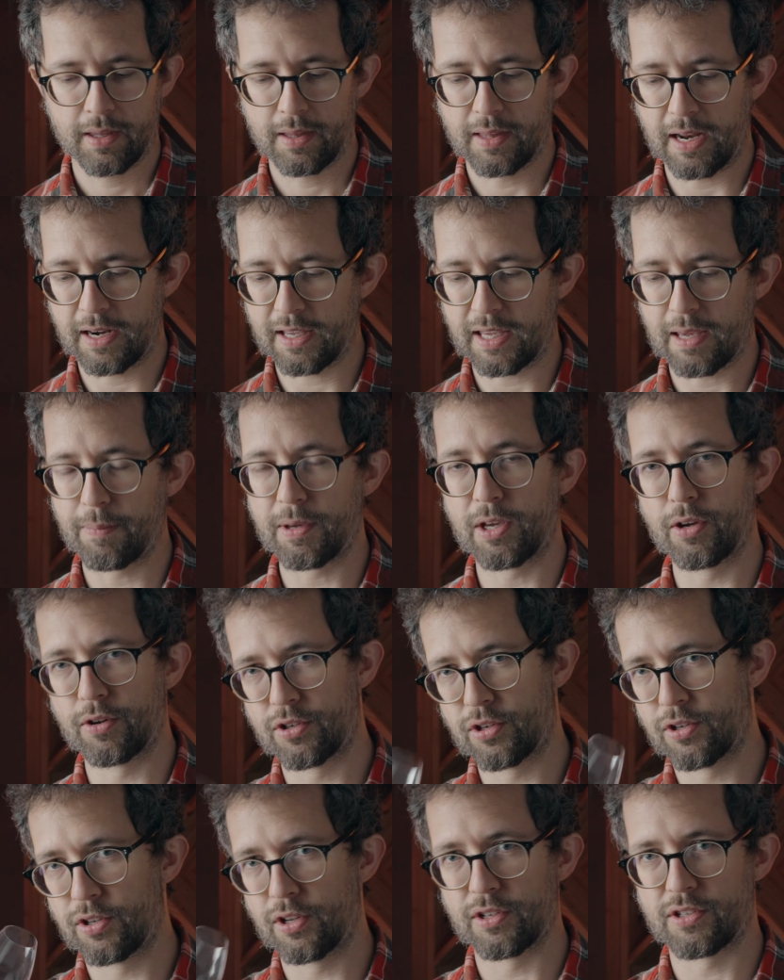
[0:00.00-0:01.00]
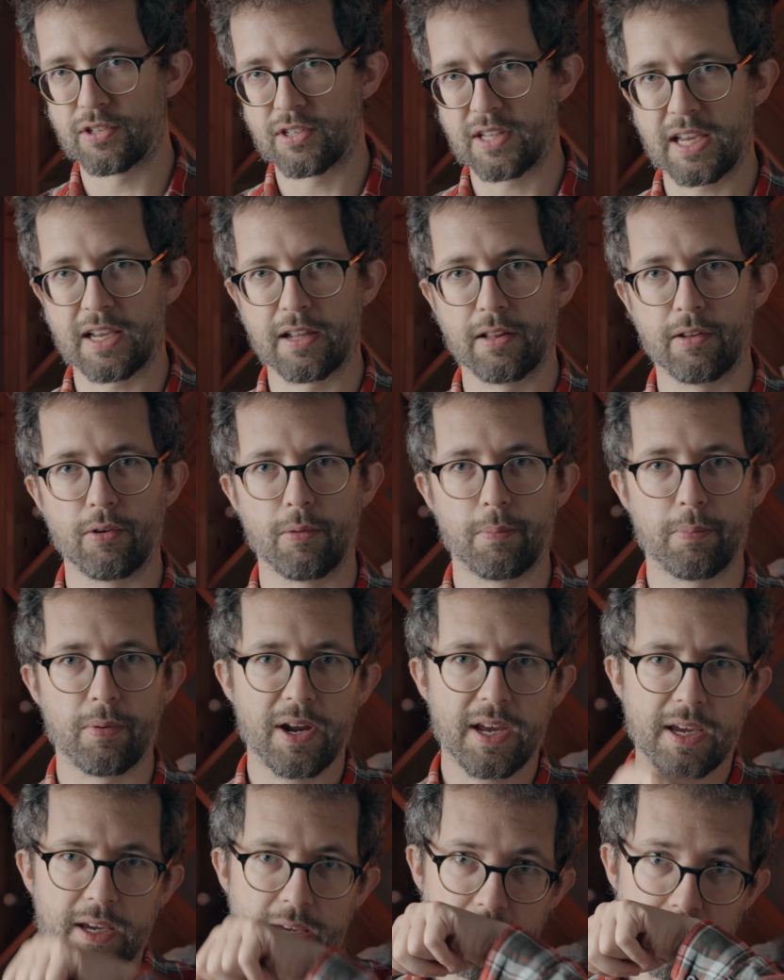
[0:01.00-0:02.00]
Then it can be good to just take a little
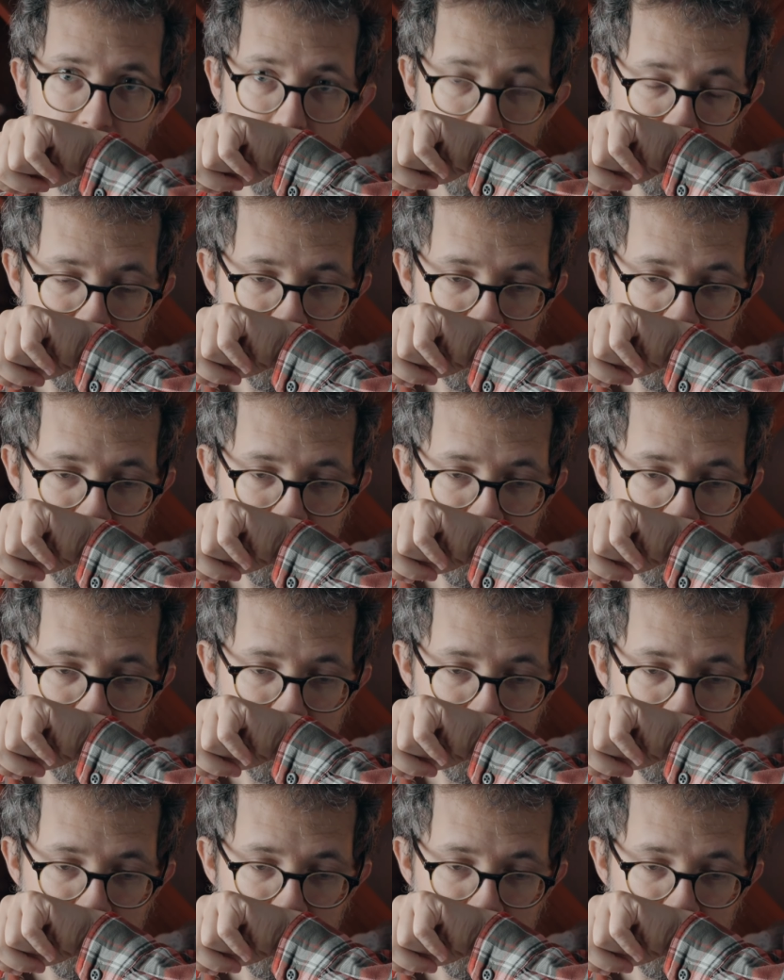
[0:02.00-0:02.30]
break,